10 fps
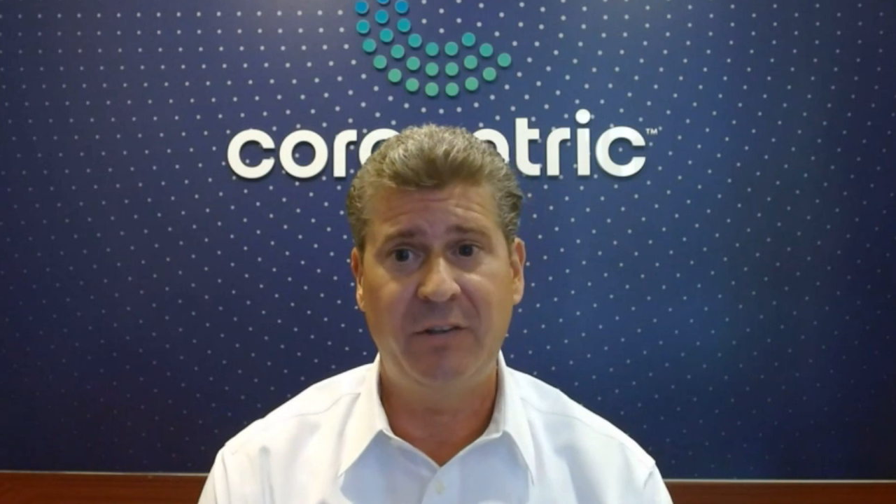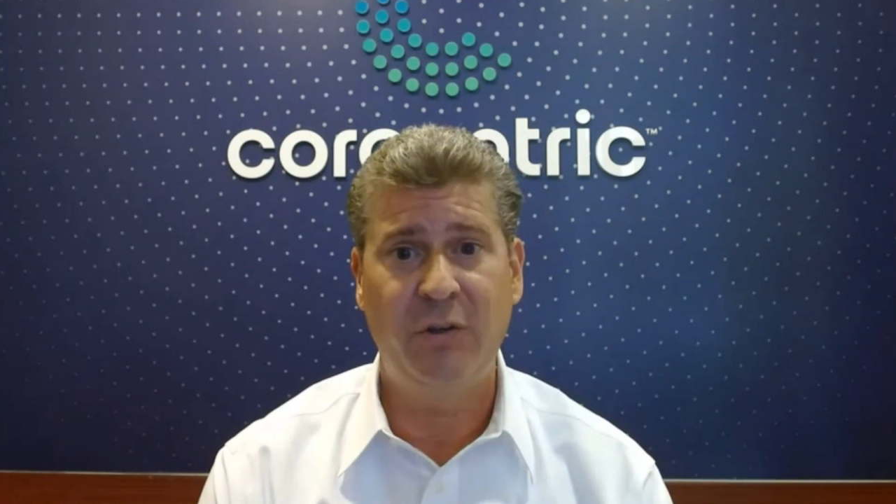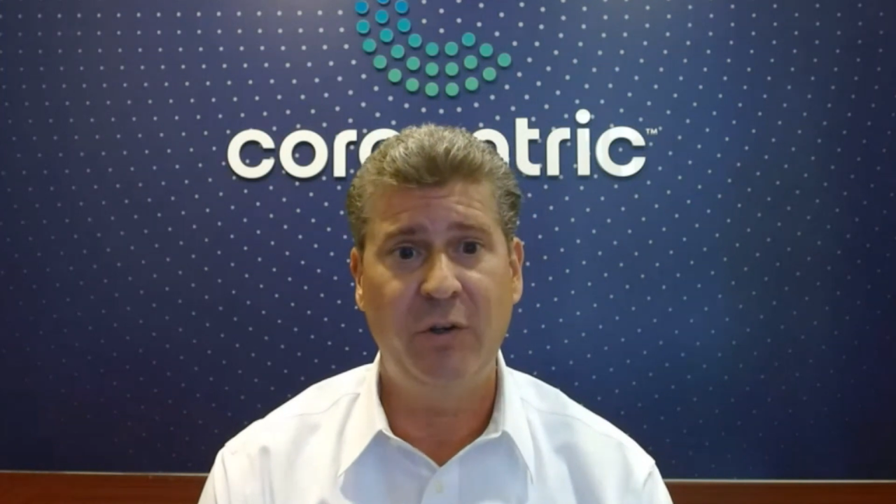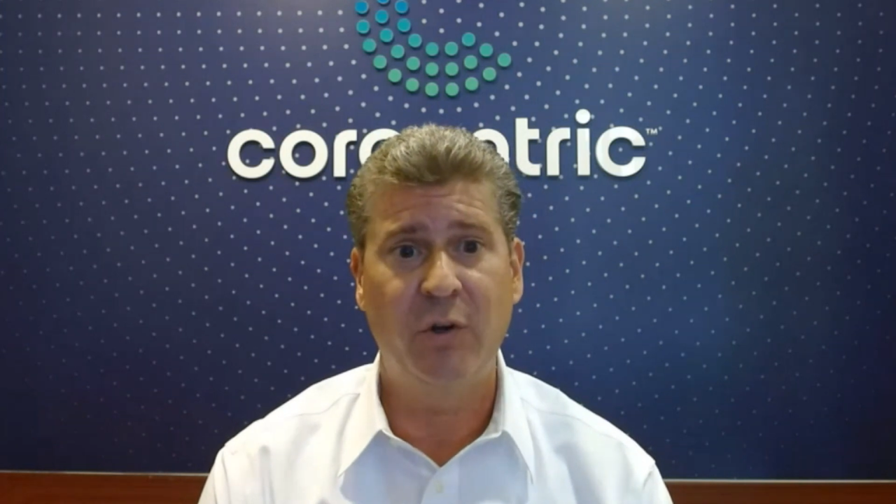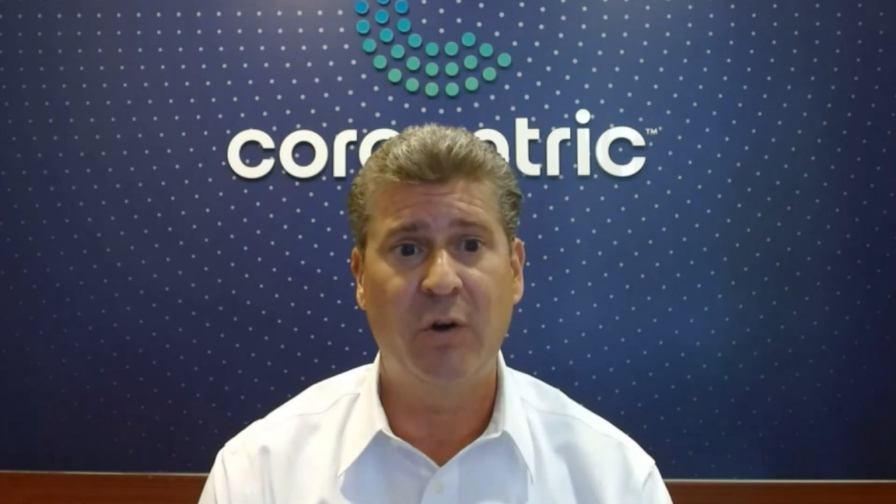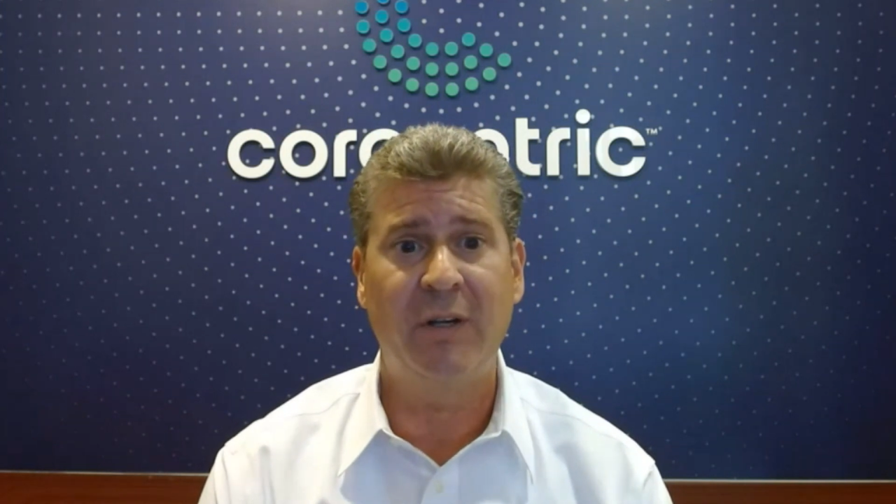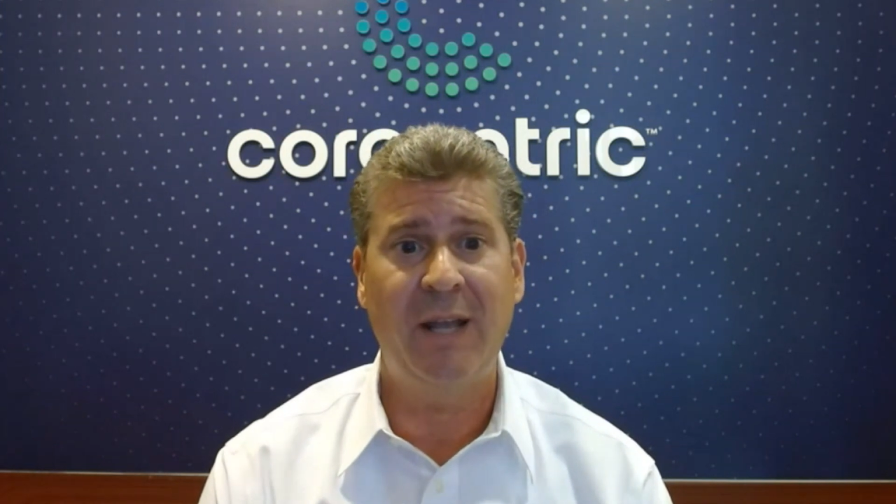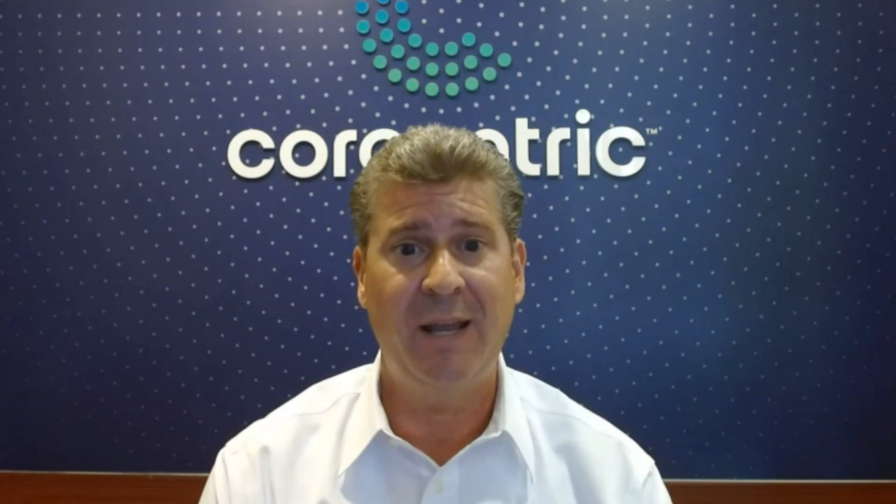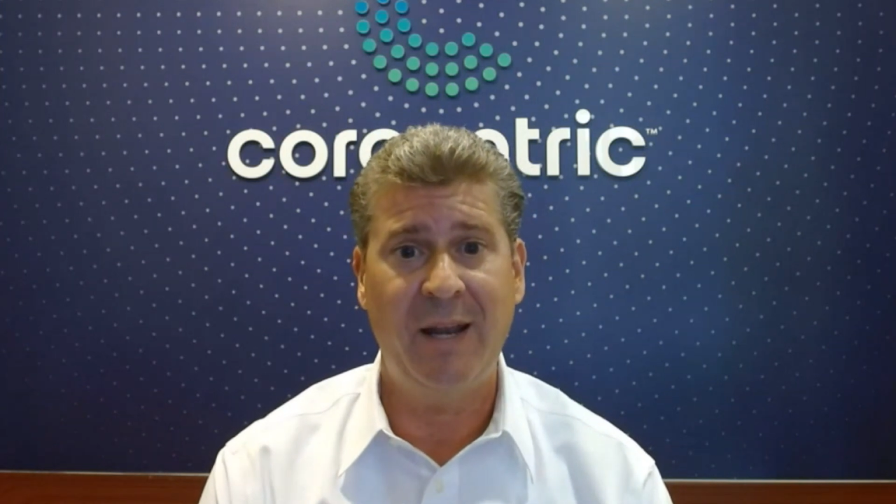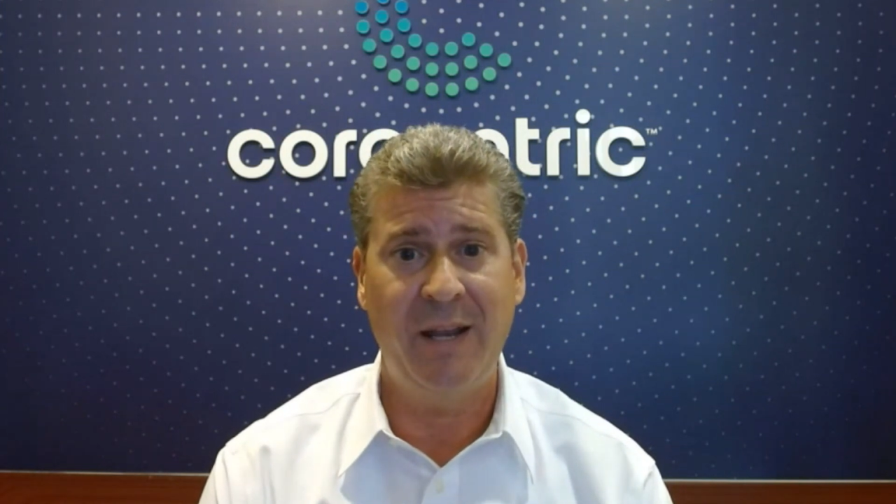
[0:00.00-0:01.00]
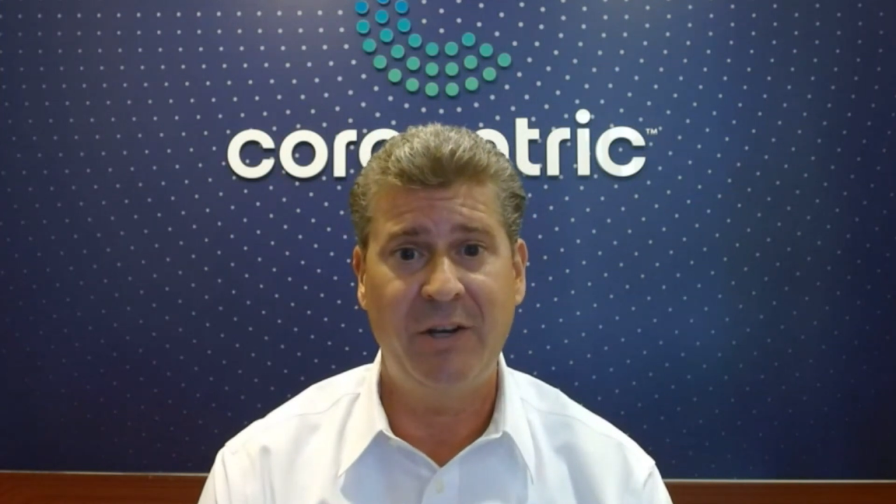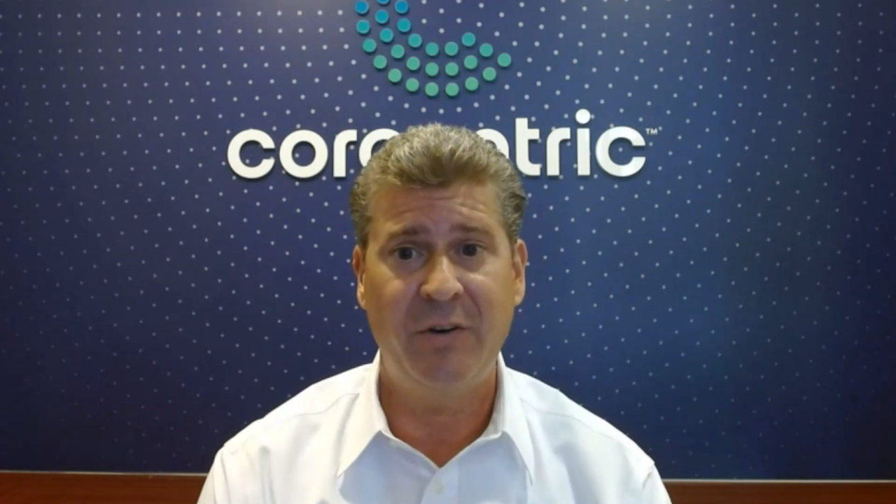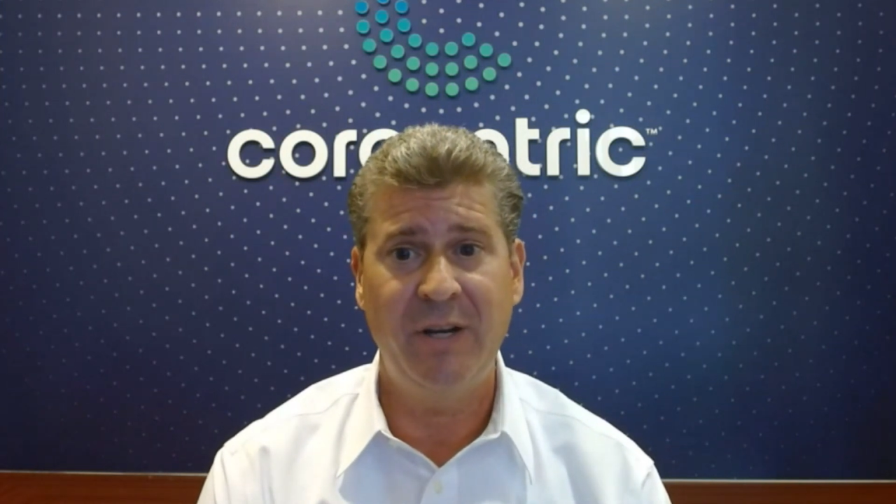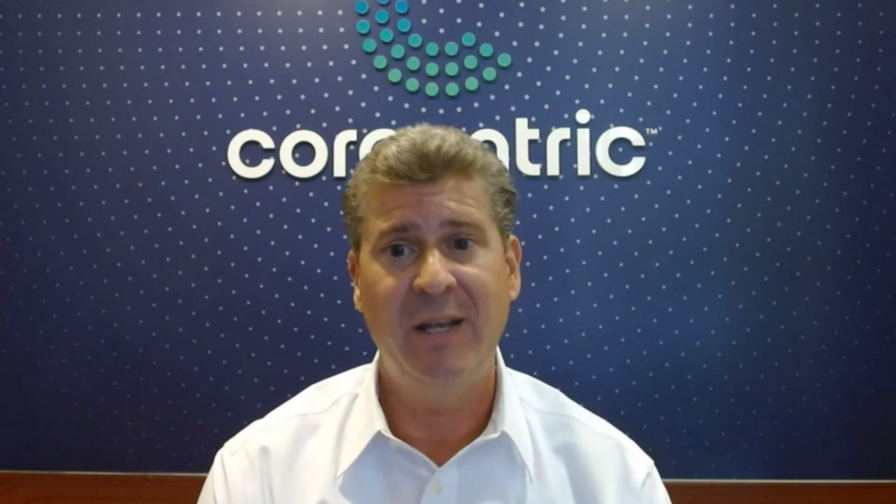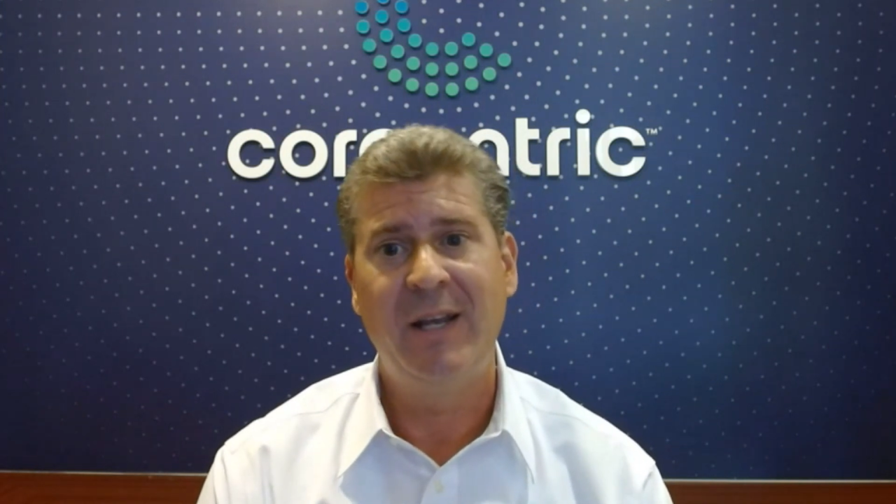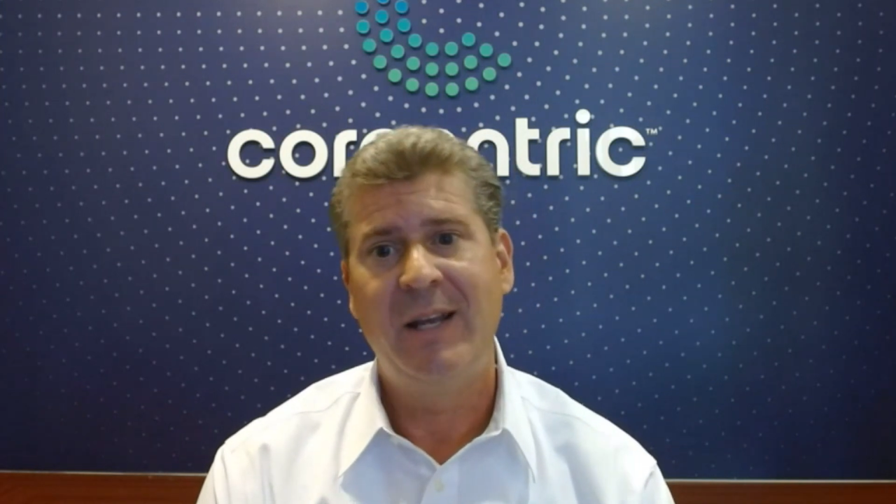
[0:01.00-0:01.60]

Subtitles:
to your data entry